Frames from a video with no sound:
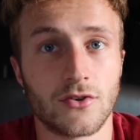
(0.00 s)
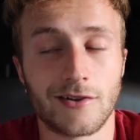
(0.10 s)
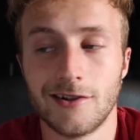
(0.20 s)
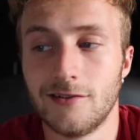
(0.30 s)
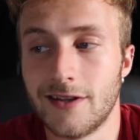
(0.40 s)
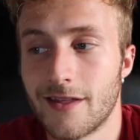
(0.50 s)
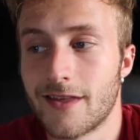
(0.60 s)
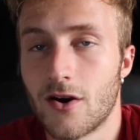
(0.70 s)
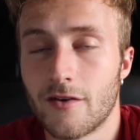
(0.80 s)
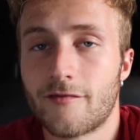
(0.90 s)
So clearly
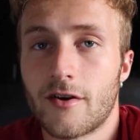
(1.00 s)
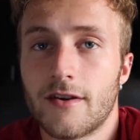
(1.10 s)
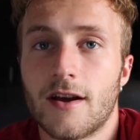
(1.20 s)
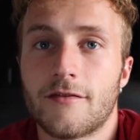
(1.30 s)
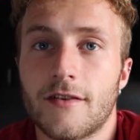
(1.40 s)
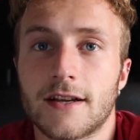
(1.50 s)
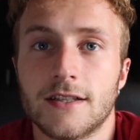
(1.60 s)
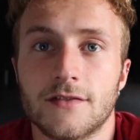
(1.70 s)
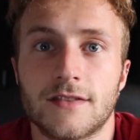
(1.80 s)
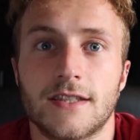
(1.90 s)
they are very
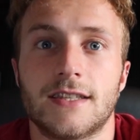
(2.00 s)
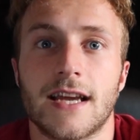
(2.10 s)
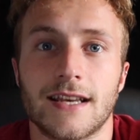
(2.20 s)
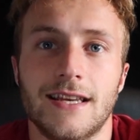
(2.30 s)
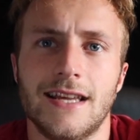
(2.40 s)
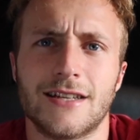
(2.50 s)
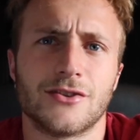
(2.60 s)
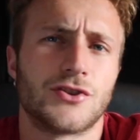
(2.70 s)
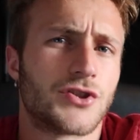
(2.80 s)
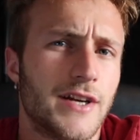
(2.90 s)
effective techniques
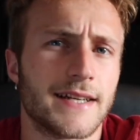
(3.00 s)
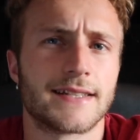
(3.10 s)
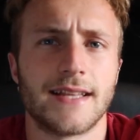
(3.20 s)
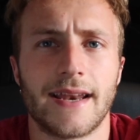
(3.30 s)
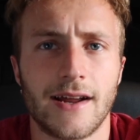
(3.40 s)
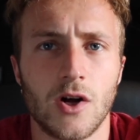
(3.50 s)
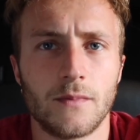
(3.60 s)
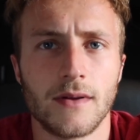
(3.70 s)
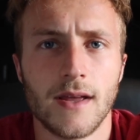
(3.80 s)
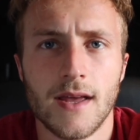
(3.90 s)
or tricks that help.